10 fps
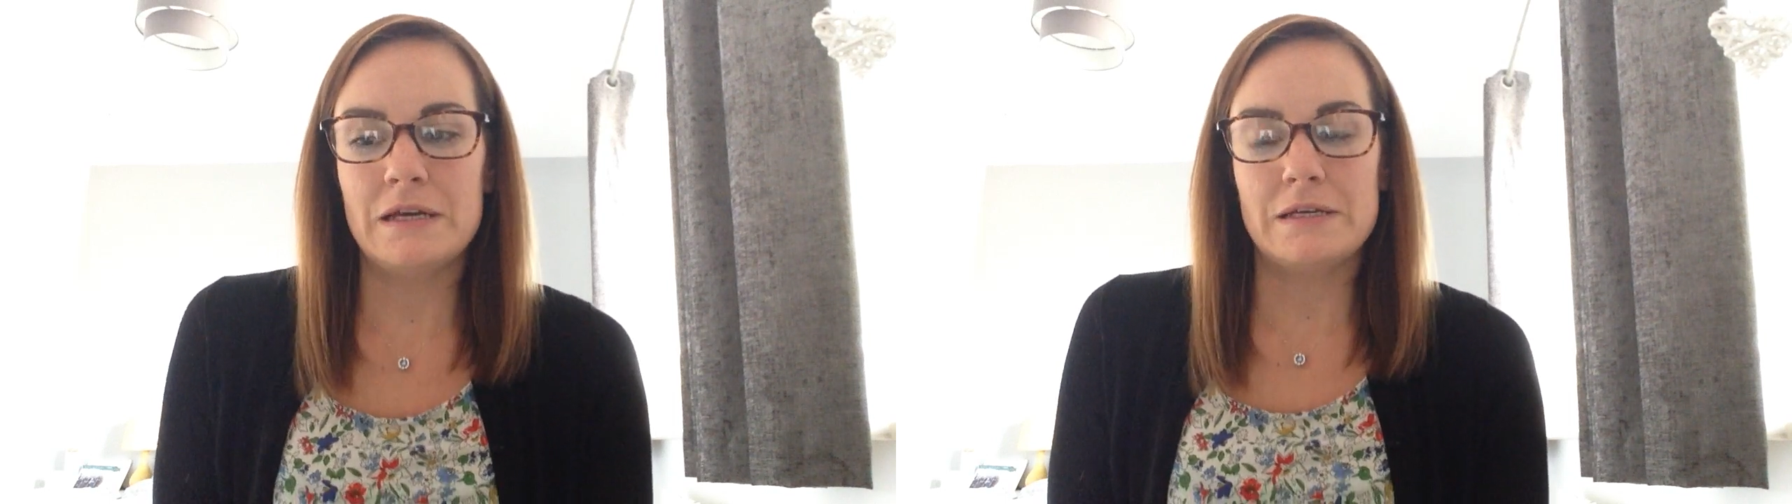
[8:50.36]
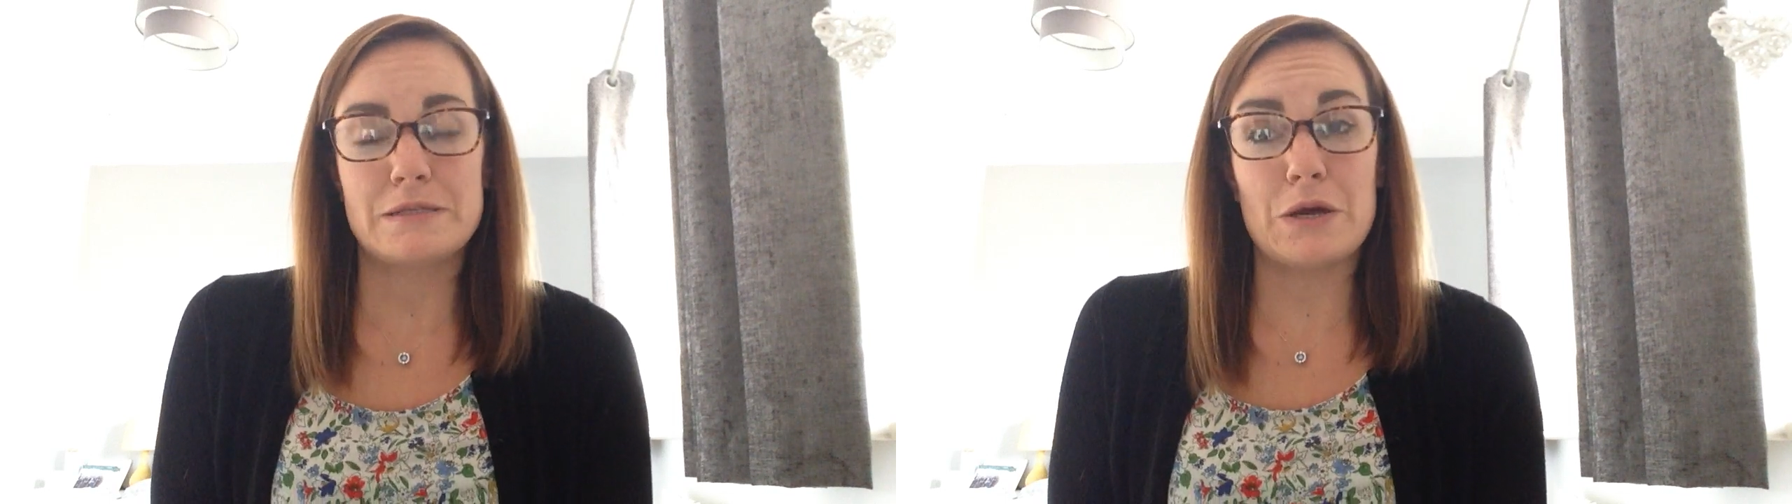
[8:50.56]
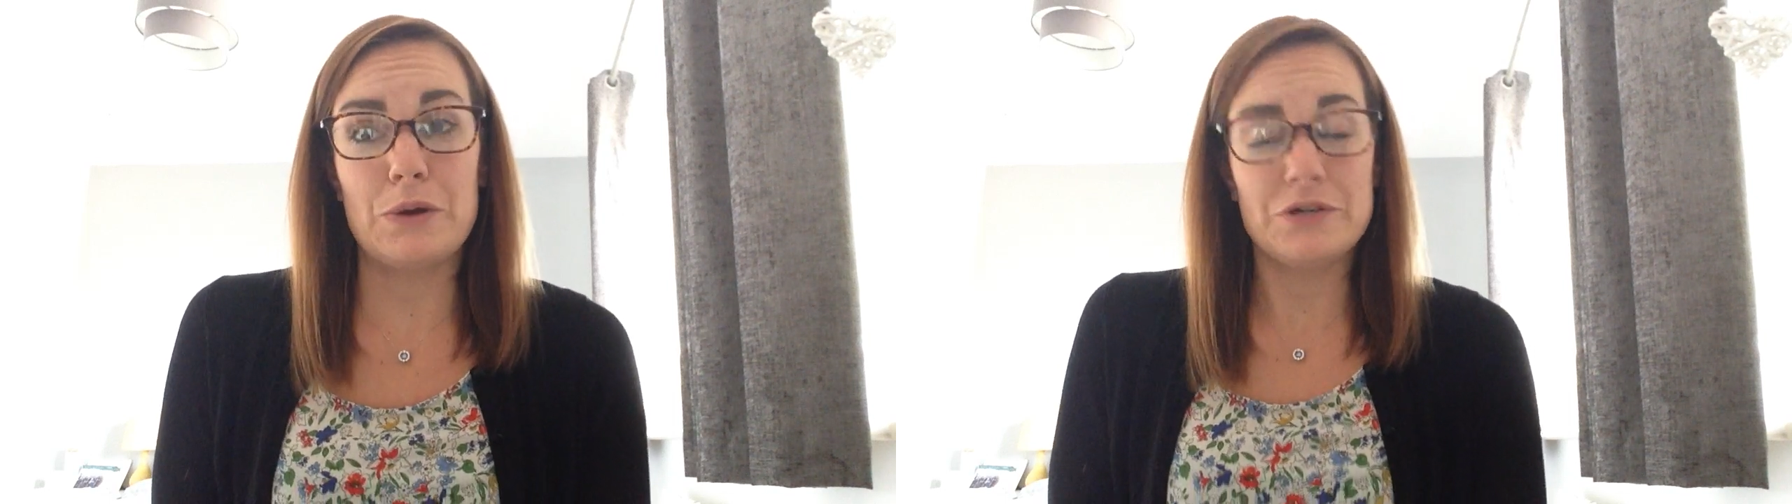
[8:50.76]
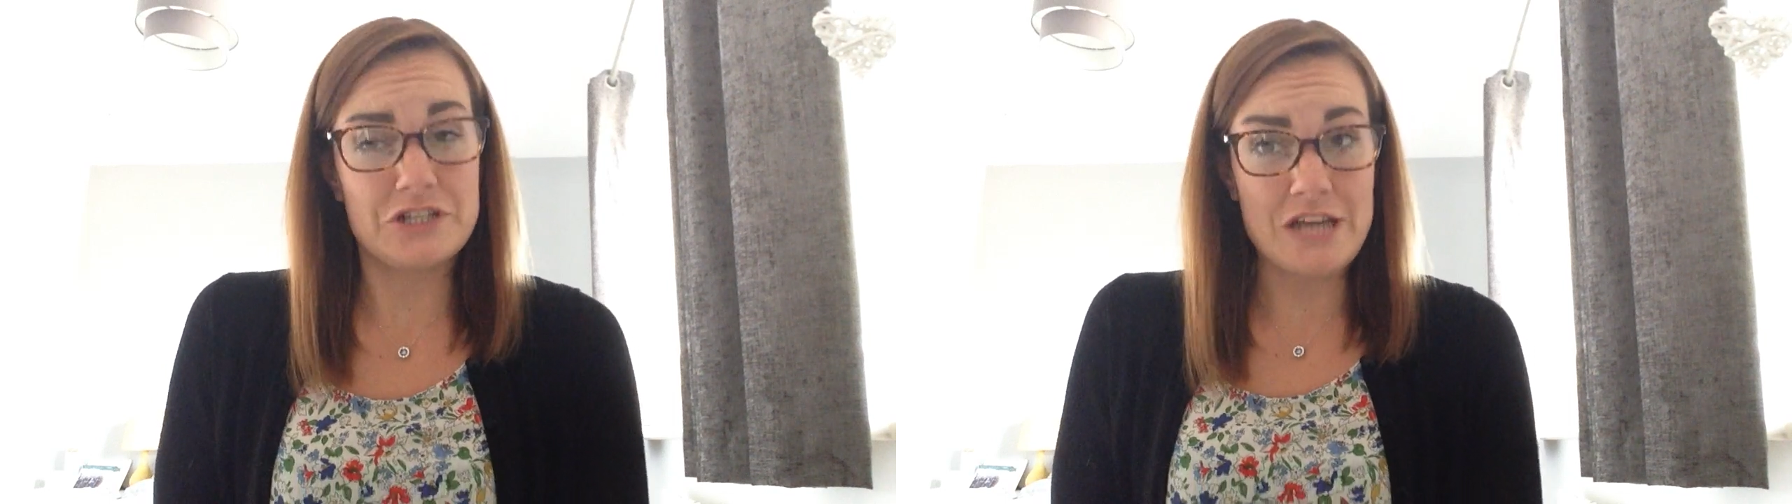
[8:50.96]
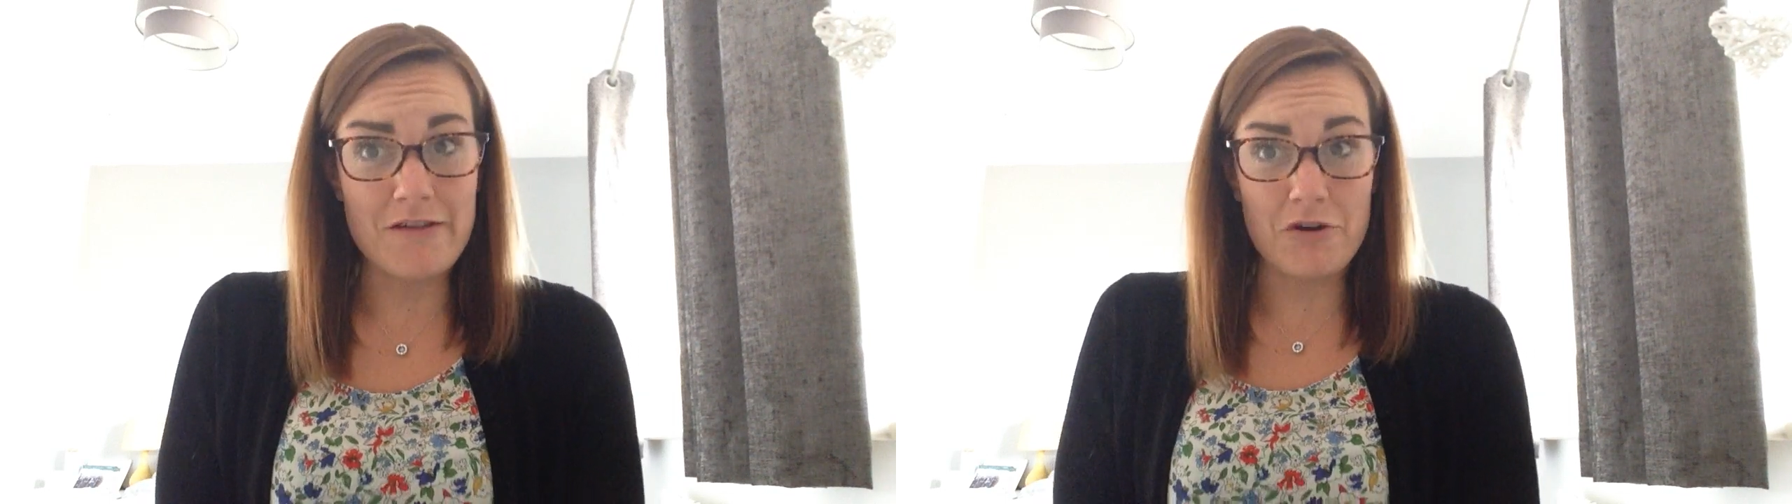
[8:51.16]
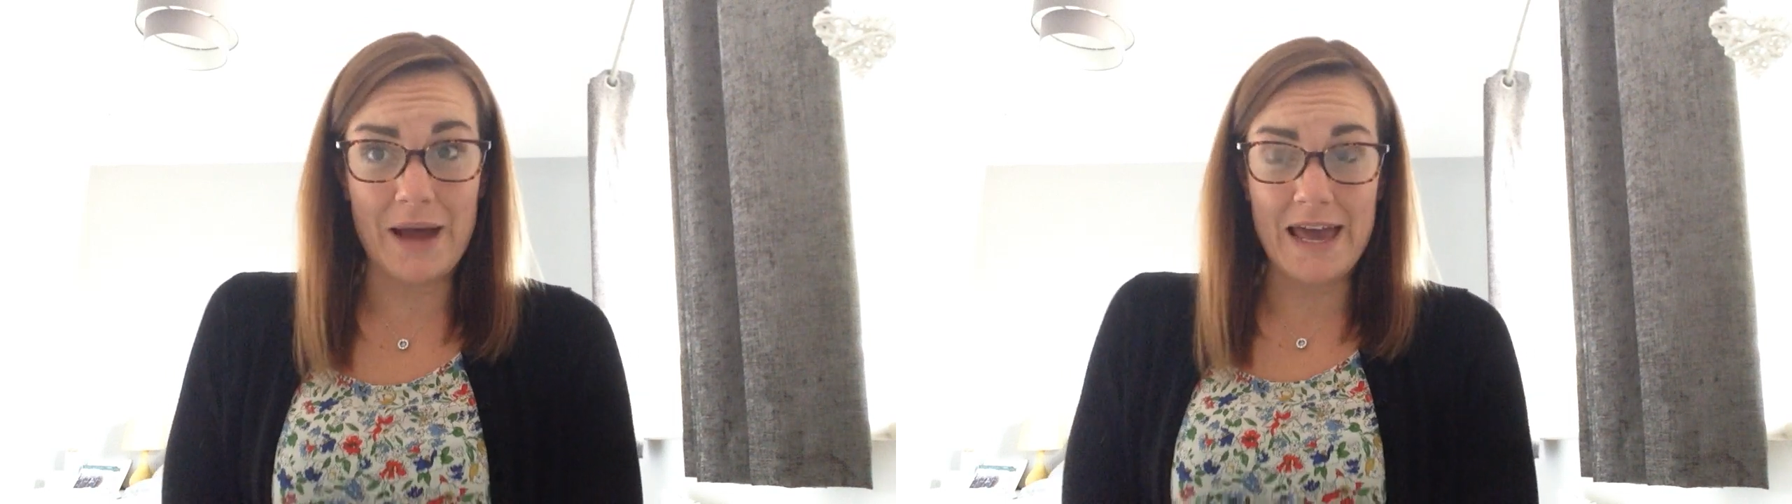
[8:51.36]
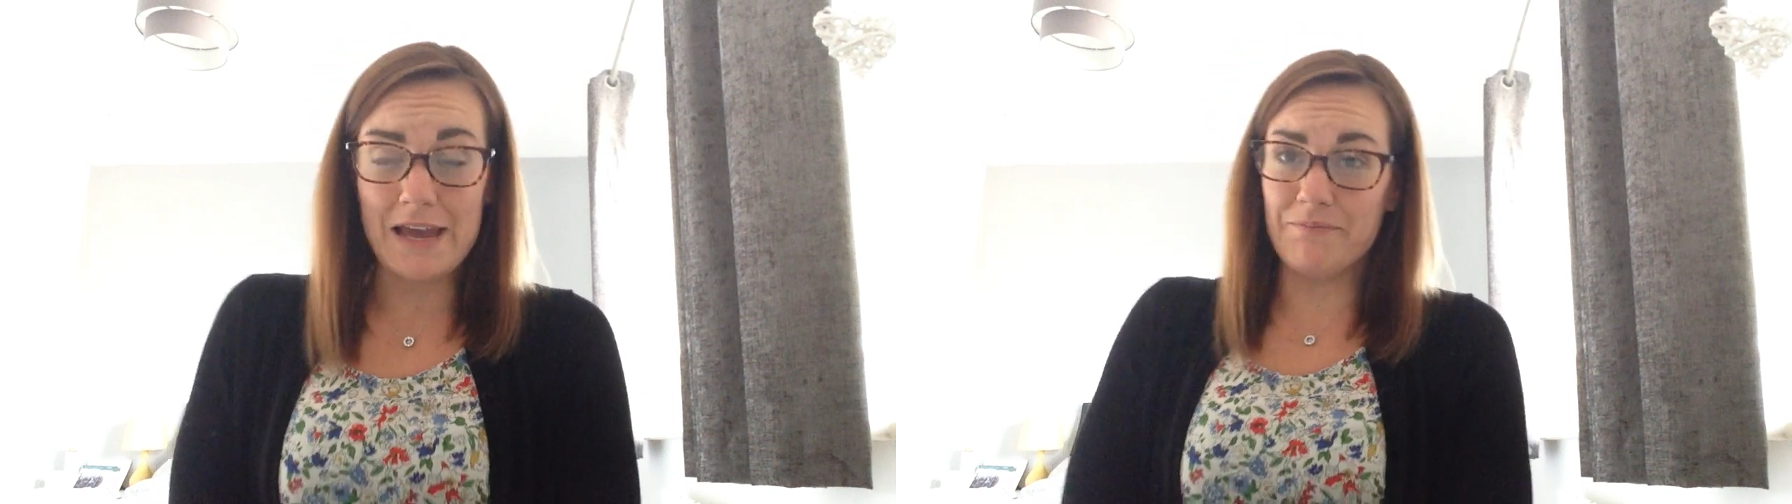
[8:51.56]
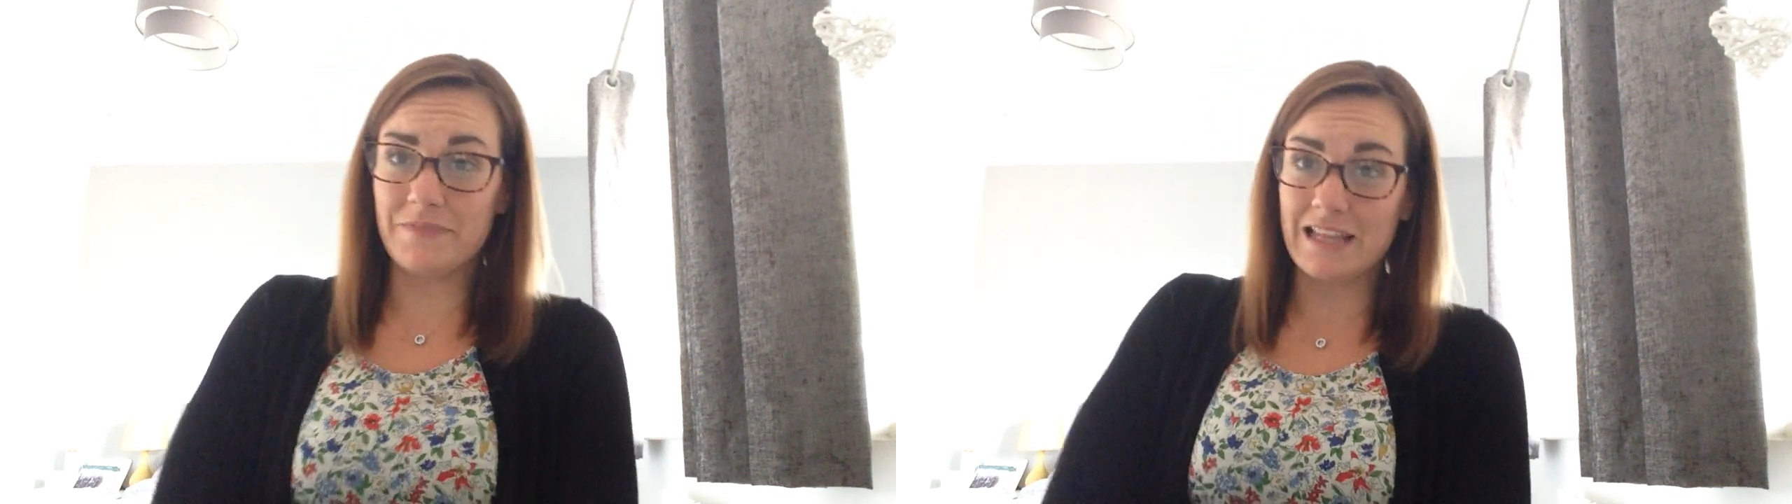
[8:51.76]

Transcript: So share away,